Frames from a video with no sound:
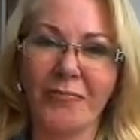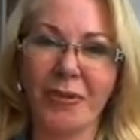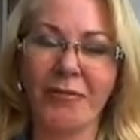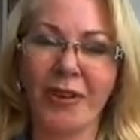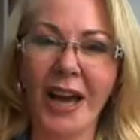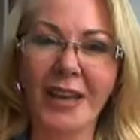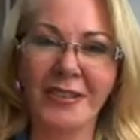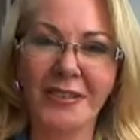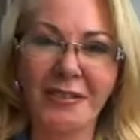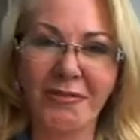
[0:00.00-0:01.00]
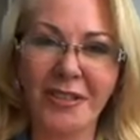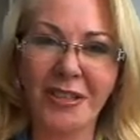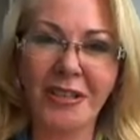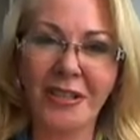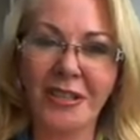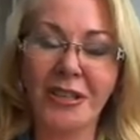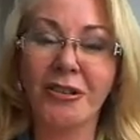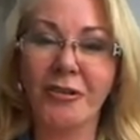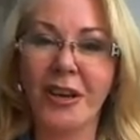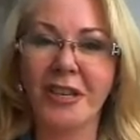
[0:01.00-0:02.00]
provide us with
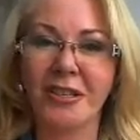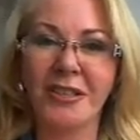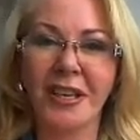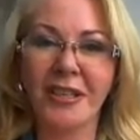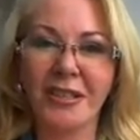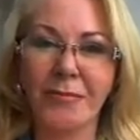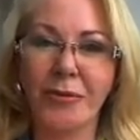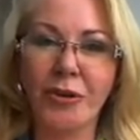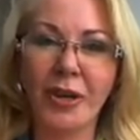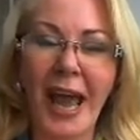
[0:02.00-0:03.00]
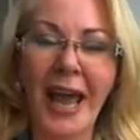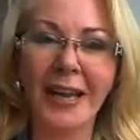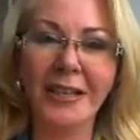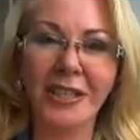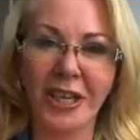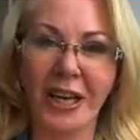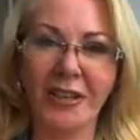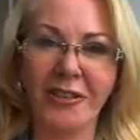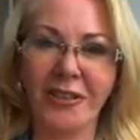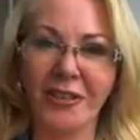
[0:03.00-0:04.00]
situations that support and
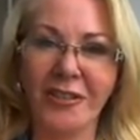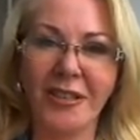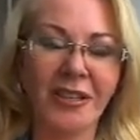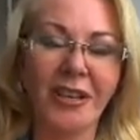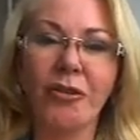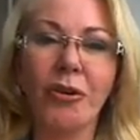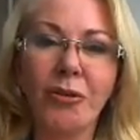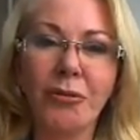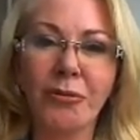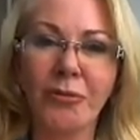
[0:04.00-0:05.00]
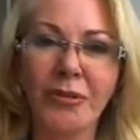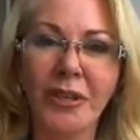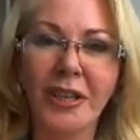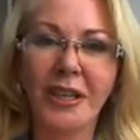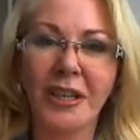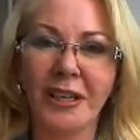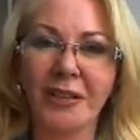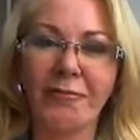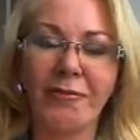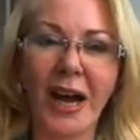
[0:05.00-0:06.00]
challenge us, and they're all
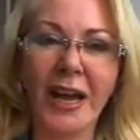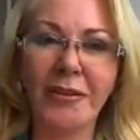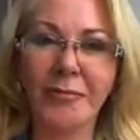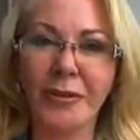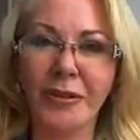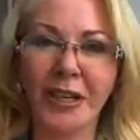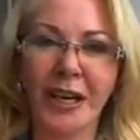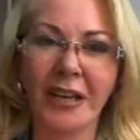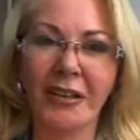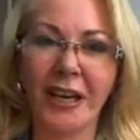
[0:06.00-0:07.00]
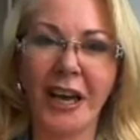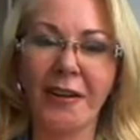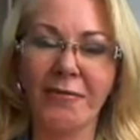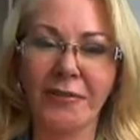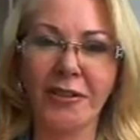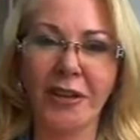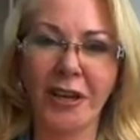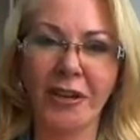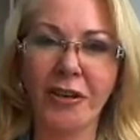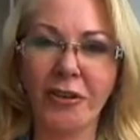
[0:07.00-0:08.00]
viable in our life
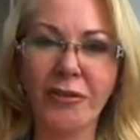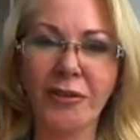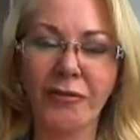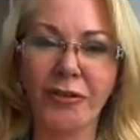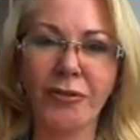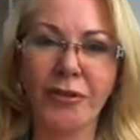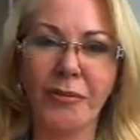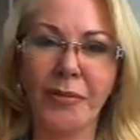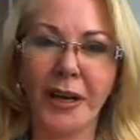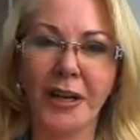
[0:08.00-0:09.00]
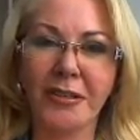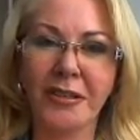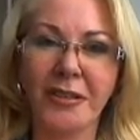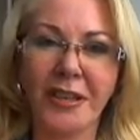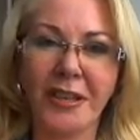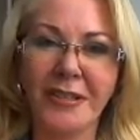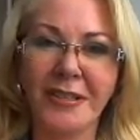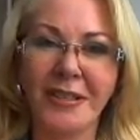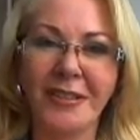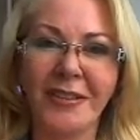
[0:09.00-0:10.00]
and useful. But
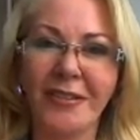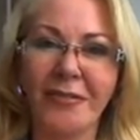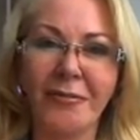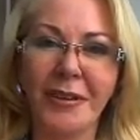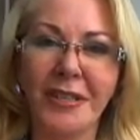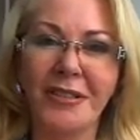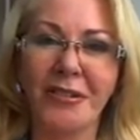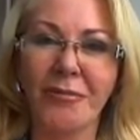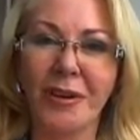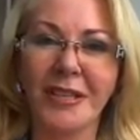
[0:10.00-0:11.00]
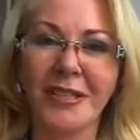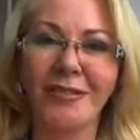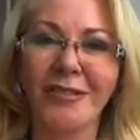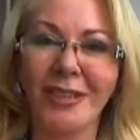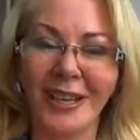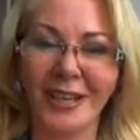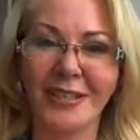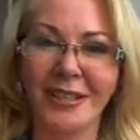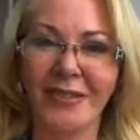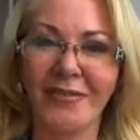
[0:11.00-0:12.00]
there's always two ways of looking
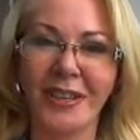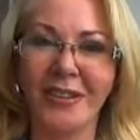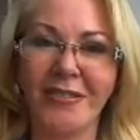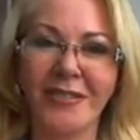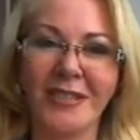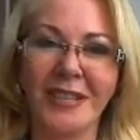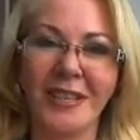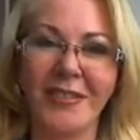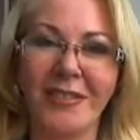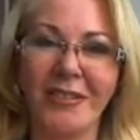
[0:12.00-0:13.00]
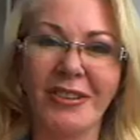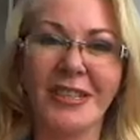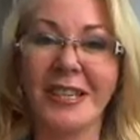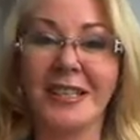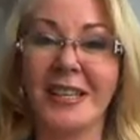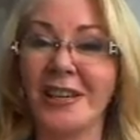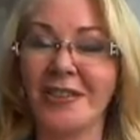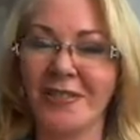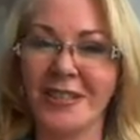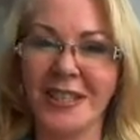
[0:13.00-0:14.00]
at something. You can see, you know, as they say,
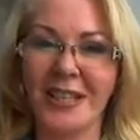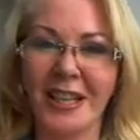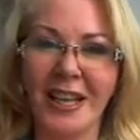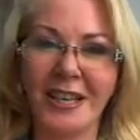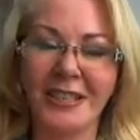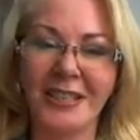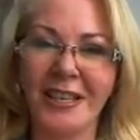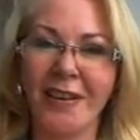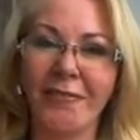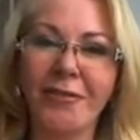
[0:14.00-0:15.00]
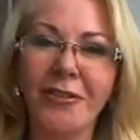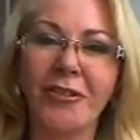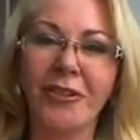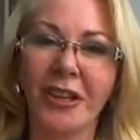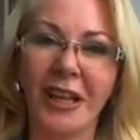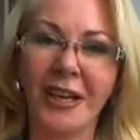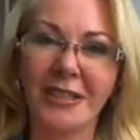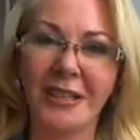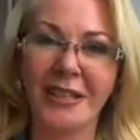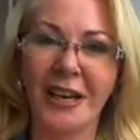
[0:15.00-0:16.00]
you can see the glass as half full, not the
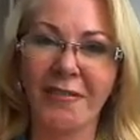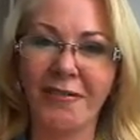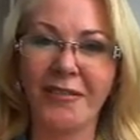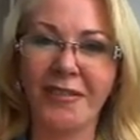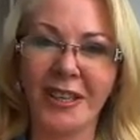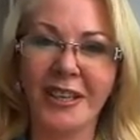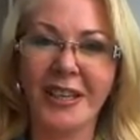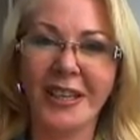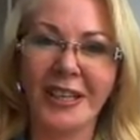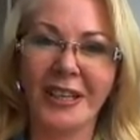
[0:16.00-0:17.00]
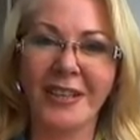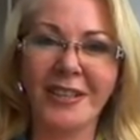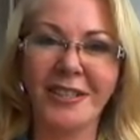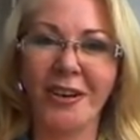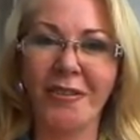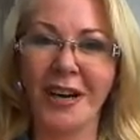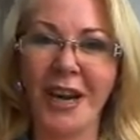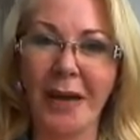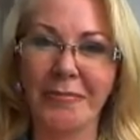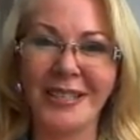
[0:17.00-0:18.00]
glass as half empty. And it's not what
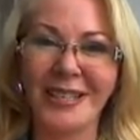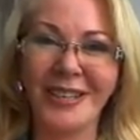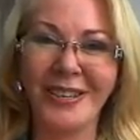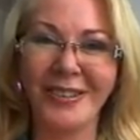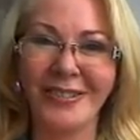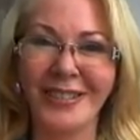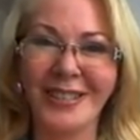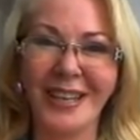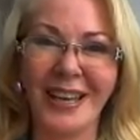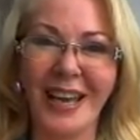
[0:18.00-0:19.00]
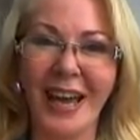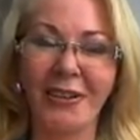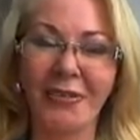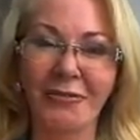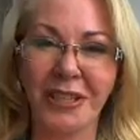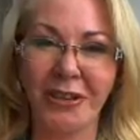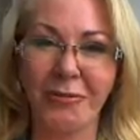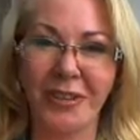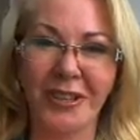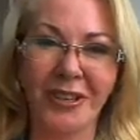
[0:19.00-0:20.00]
happens to you, it's how you deal
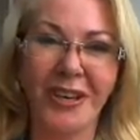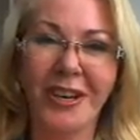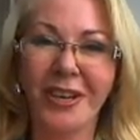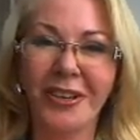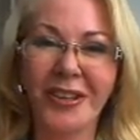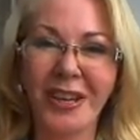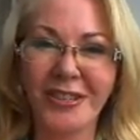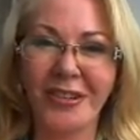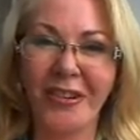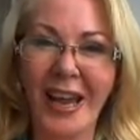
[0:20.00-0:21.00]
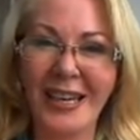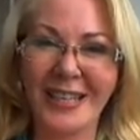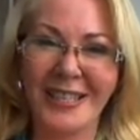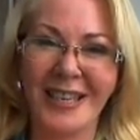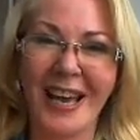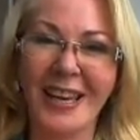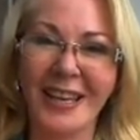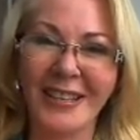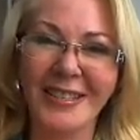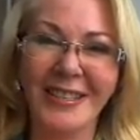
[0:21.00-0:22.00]
with it. All those great
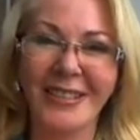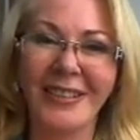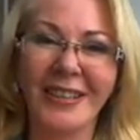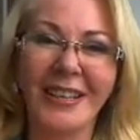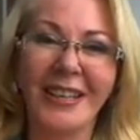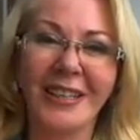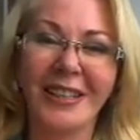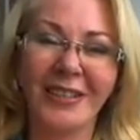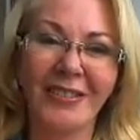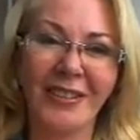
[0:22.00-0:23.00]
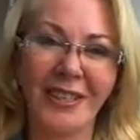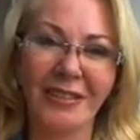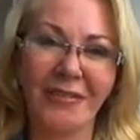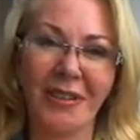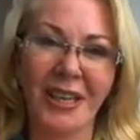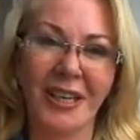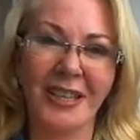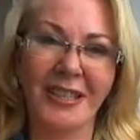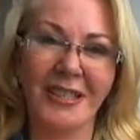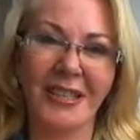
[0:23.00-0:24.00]
sayings. So, you know, this week
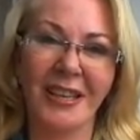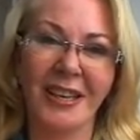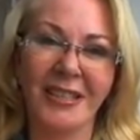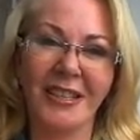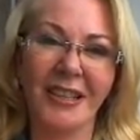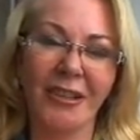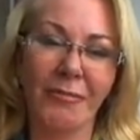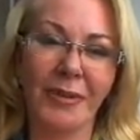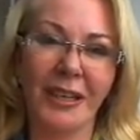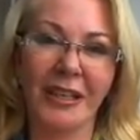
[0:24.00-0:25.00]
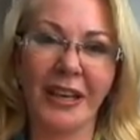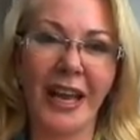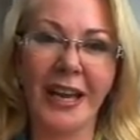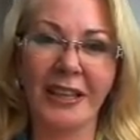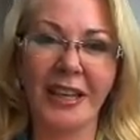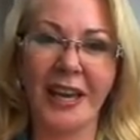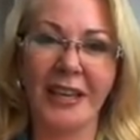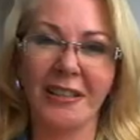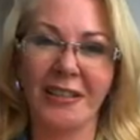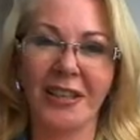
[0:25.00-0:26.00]
it's a little bit like
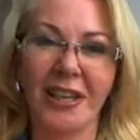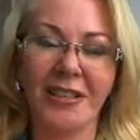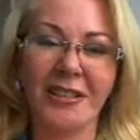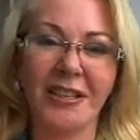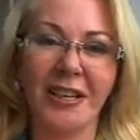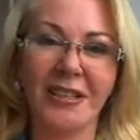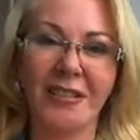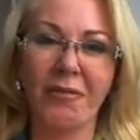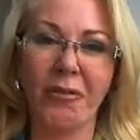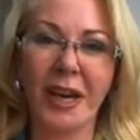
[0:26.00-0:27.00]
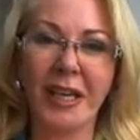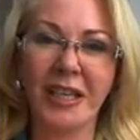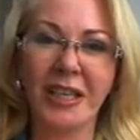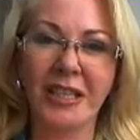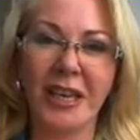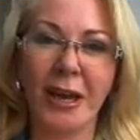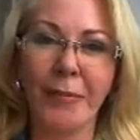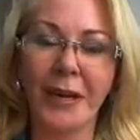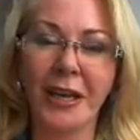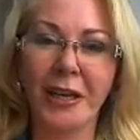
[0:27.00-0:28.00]
that. There's like some great things
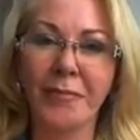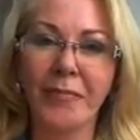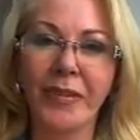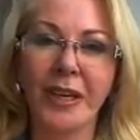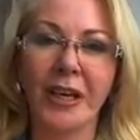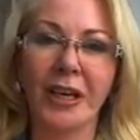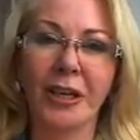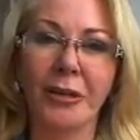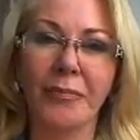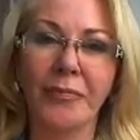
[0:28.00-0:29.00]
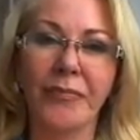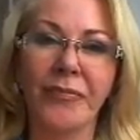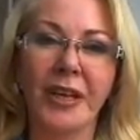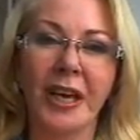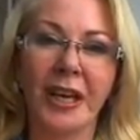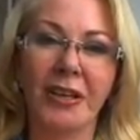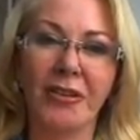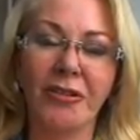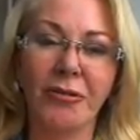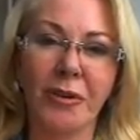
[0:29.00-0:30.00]
happening.
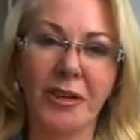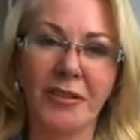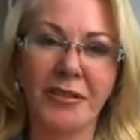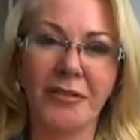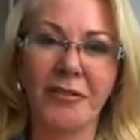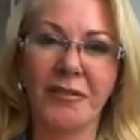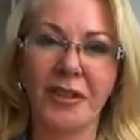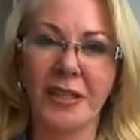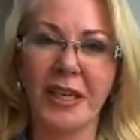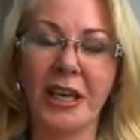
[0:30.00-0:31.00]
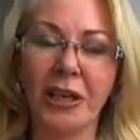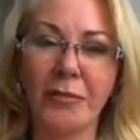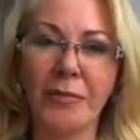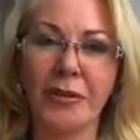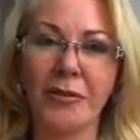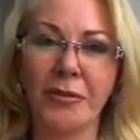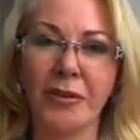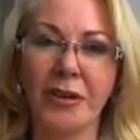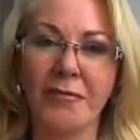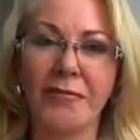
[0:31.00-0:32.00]
And you want to sort of just keep
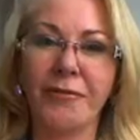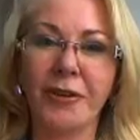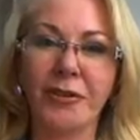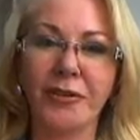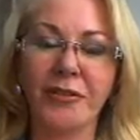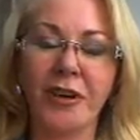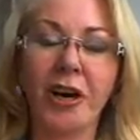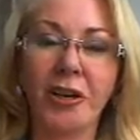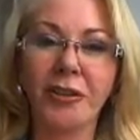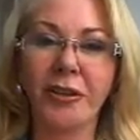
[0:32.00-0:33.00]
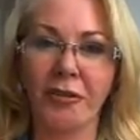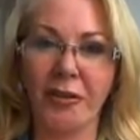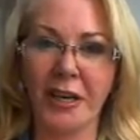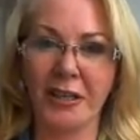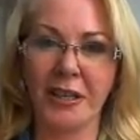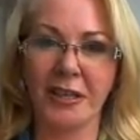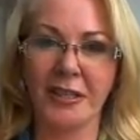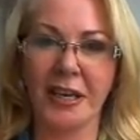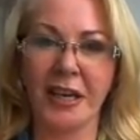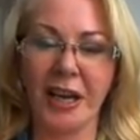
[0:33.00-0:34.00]
your focus on the great
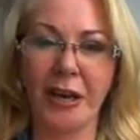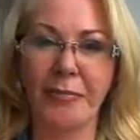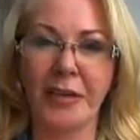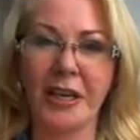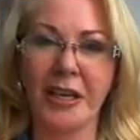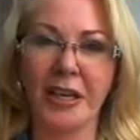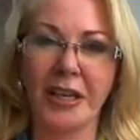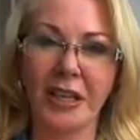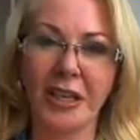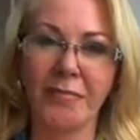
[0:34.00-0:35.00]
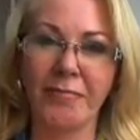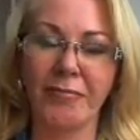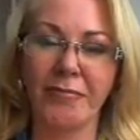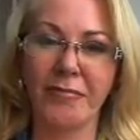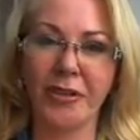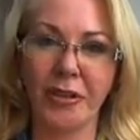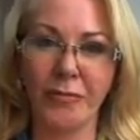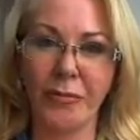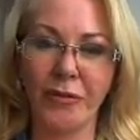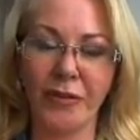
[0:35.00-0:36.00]
things that are happening and keep, you know,
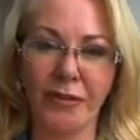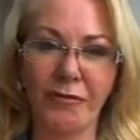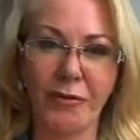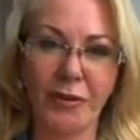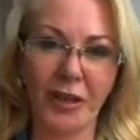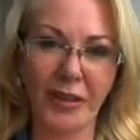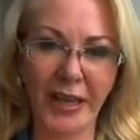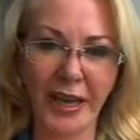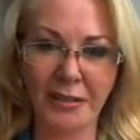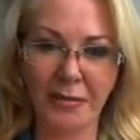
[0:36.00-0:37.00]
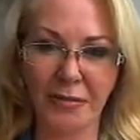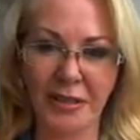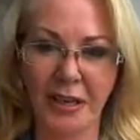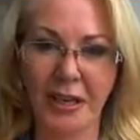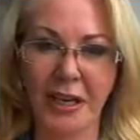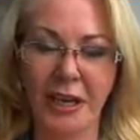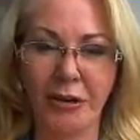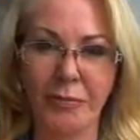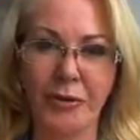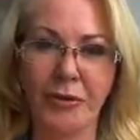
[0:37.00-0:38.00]
moving forward. And that's what's going to
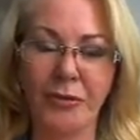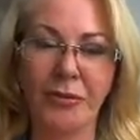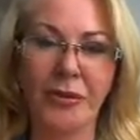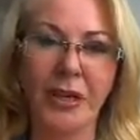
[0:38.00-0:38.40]
help you